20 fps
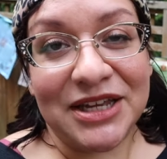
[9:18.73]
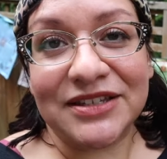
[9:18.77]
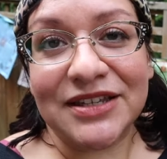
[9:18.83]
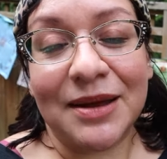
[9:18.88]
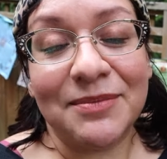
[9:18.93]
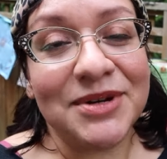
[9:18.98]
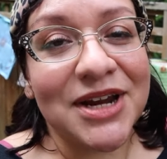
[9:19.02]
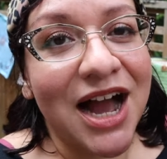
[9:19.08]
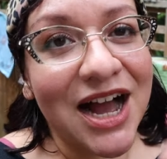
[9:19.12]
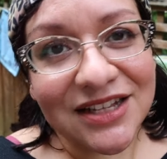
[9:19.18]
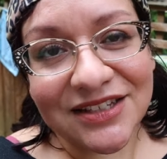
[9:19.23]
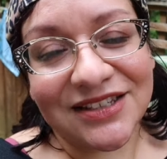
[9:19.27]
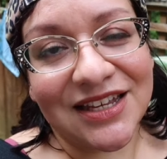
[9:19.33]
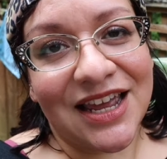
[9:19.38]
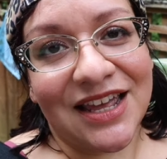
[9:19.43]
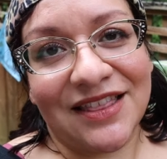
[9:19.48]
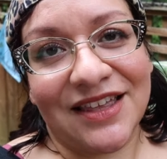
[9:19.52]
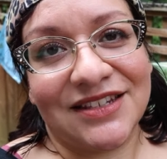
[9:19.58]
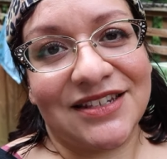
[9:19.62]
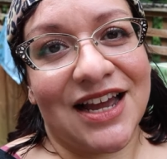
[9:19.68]
because I'm not
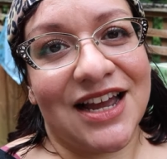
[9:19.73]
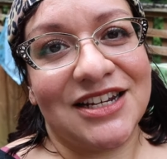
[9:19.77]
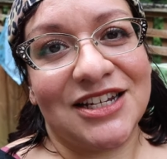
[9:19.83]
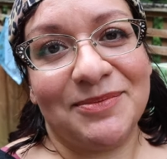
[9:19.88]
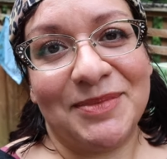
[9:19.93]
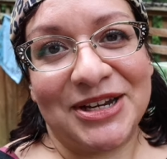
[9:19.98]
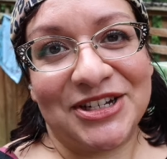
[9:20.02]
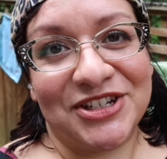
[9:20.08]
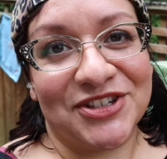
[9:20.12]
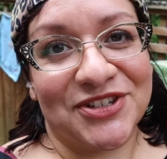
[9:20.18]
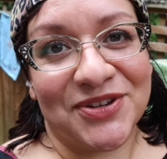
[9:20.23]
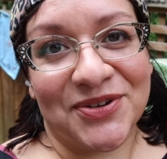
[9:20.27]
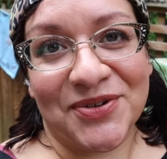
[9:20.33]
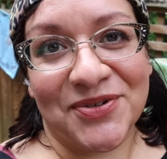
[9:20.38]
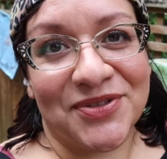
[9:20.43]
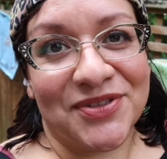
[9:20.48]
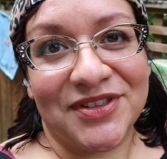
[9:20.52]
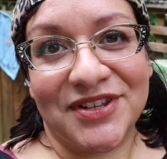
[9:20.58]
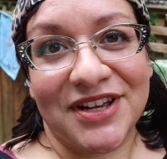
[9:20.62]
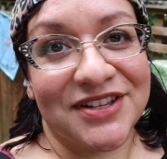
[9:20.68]
saying that diatomaceous
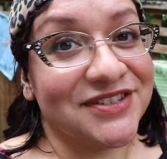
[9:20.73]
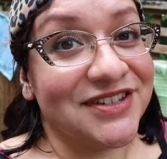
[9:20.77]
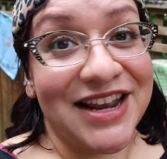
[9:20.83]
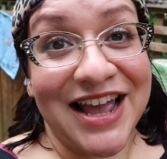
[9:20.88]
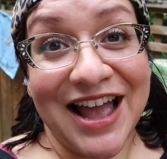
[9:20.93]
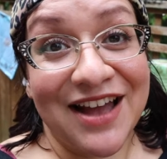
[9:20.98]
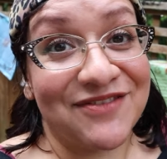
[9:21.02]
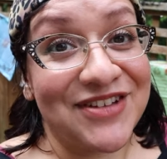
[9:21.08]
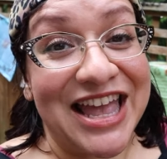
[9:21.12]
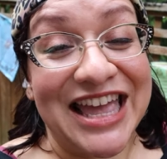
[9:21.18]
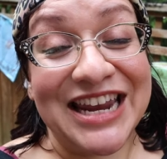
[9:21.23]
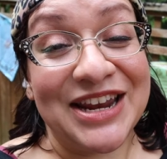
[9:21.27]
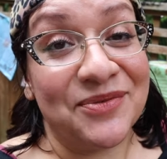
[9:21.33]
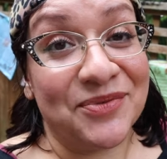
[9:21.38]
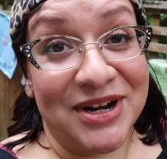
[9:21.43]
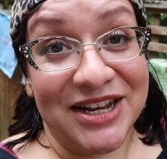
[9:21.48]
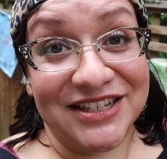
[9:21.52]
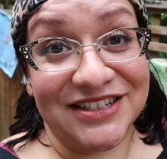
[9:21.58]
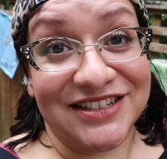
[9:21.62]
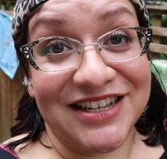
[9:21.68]
earth doesn't have any
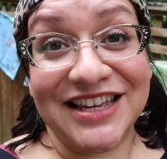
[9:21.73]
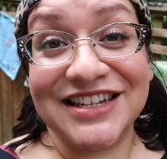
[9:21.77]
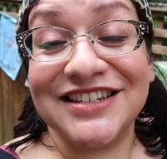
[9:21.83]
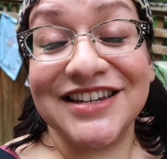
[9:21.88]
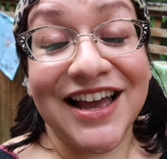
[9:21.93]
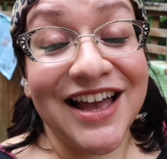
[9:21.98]
risk. It